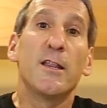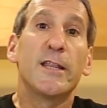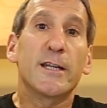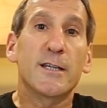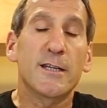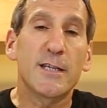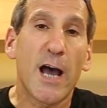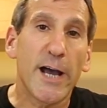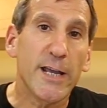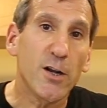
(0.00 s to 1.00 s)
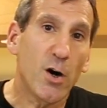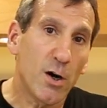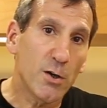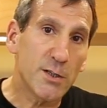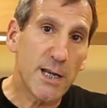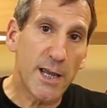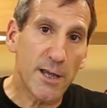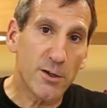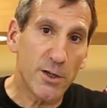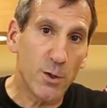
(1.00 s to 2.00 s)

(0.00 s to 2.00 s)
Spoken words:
Then to tie it all together,